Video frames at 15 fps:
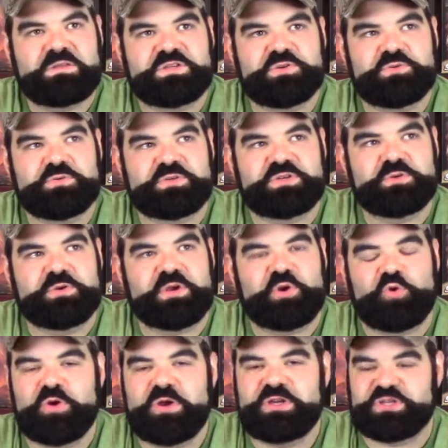To, to
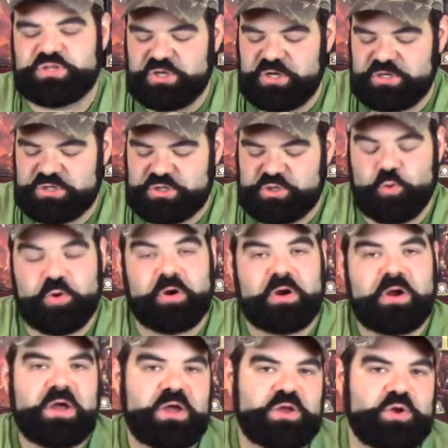increase just
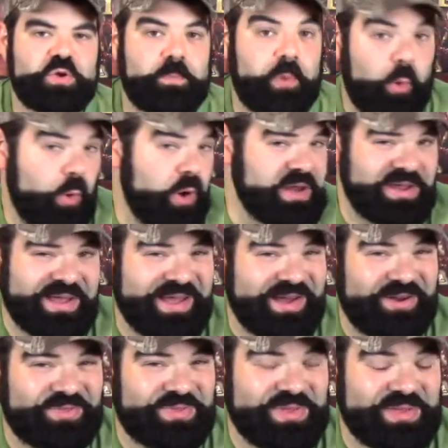your your point
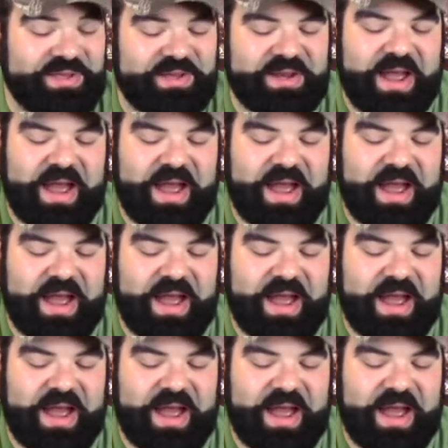count at the end.